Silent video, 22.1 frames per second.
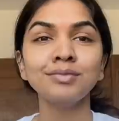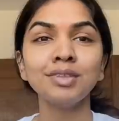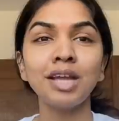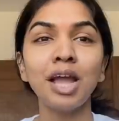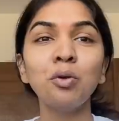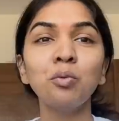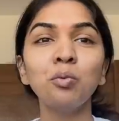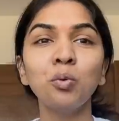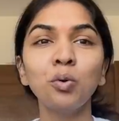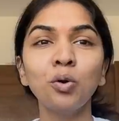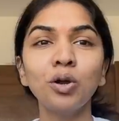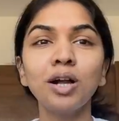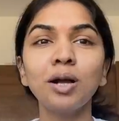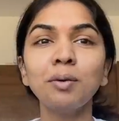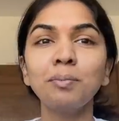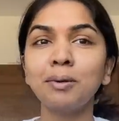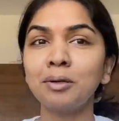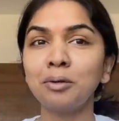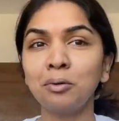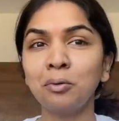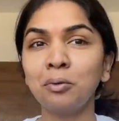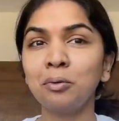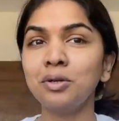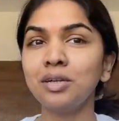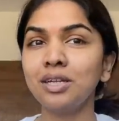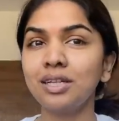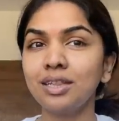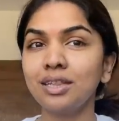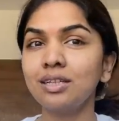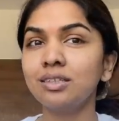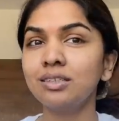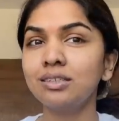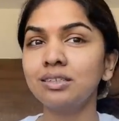I woke up alone in
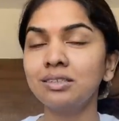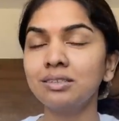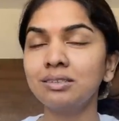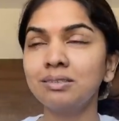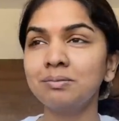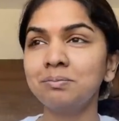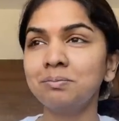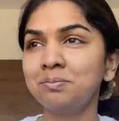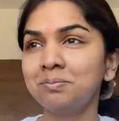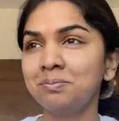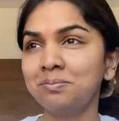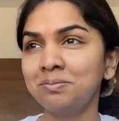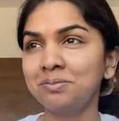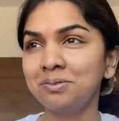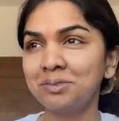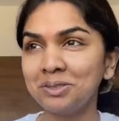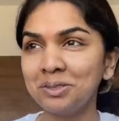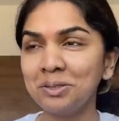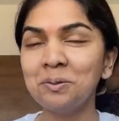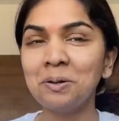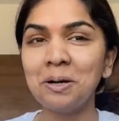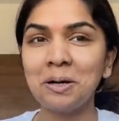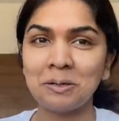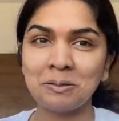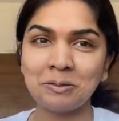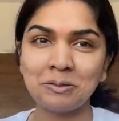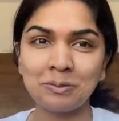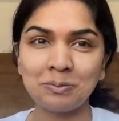the new house,